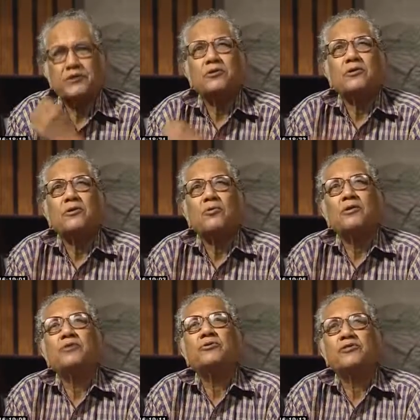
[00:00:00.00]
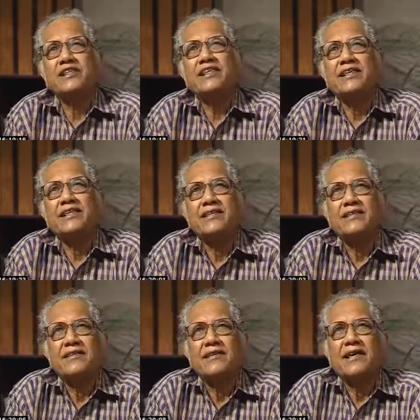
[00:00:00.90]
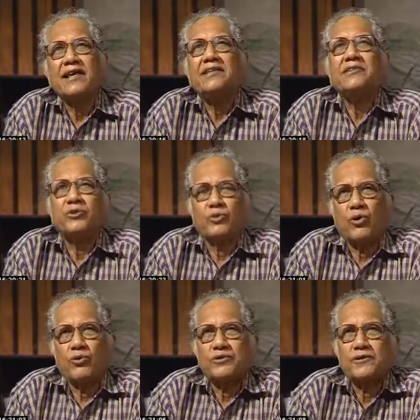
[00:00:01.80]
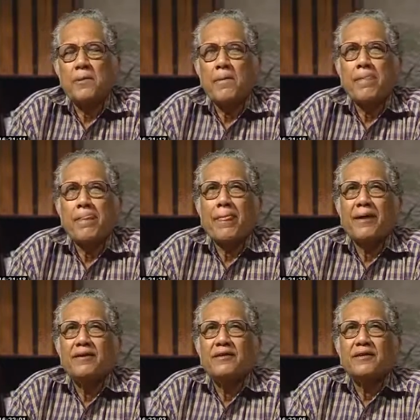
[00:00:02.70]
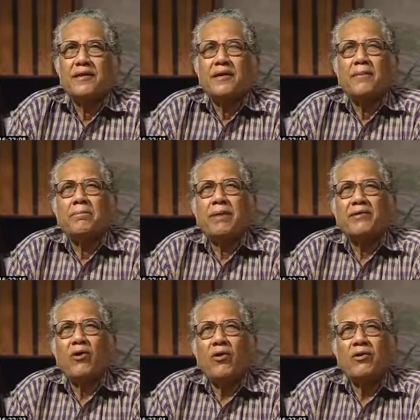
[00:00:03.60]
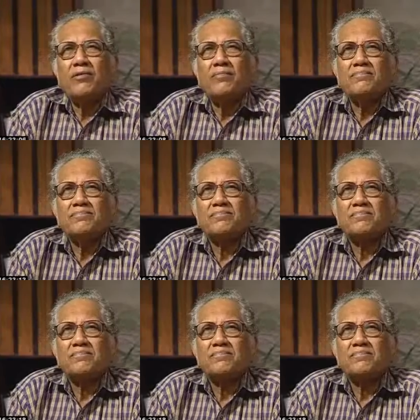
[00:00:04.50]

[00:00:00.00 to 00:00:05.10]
which we would see in due course. Bengal